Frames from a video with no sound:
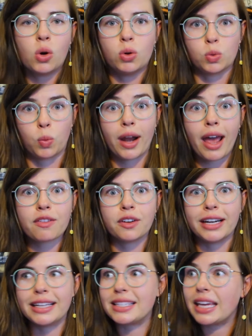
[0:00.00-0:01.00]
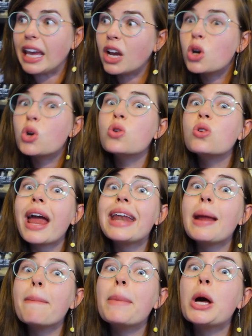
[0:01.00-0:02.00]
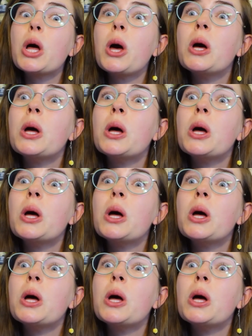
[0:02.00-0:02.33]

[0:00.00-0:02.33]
or whatever. It's incredible.